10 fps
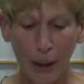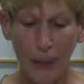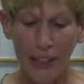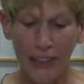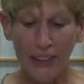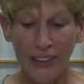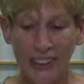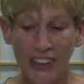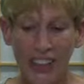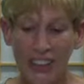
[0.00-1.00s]
But I do
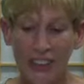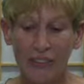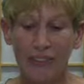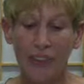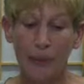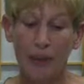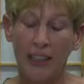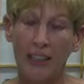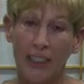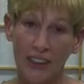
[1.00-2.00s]
suggest you find a
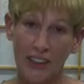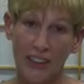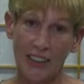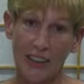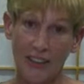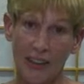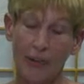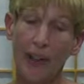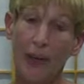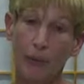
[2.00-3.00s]
meditation center that
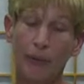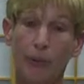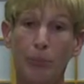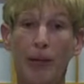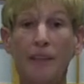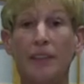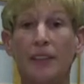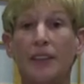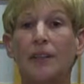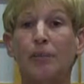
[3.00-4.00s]
will help you with mindfulness,